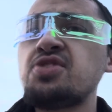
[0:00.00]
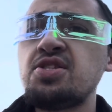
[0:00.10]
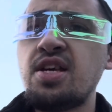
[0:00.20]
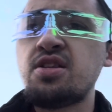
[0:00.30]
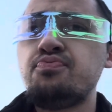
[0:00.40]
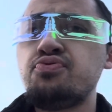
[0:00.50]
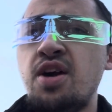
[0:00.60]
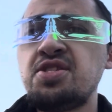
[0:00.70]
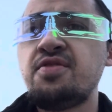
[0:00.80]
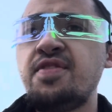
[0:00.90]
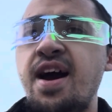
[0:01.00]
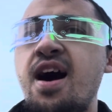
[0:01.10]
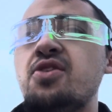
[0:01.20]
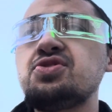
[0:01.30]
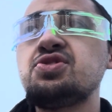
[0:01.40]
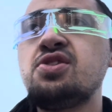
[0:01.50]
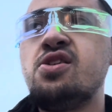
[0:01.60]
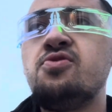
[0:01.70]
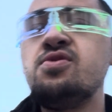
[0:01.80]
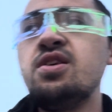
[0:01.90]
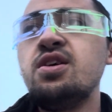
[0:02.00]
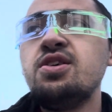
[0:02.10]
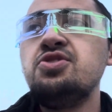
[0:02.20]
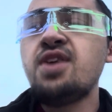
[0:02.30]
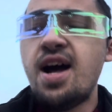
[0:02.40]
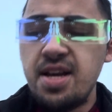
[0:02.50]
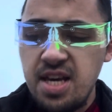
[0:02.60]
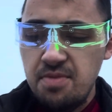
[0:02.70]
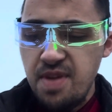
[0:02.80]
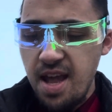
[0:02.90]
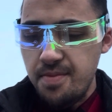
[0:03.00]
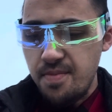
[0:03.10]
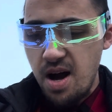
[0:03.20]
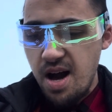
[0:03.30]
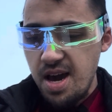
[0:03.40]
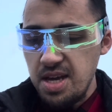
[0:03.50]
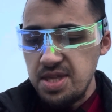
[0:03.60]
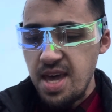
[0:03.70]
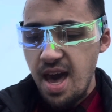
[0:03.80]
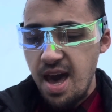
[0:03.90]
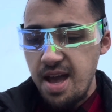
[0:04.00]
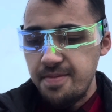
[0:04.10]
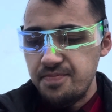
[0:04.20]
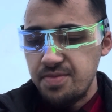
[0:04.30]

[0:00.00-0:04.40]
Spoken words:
That's like the price of a house. So you got to keep that in mind, that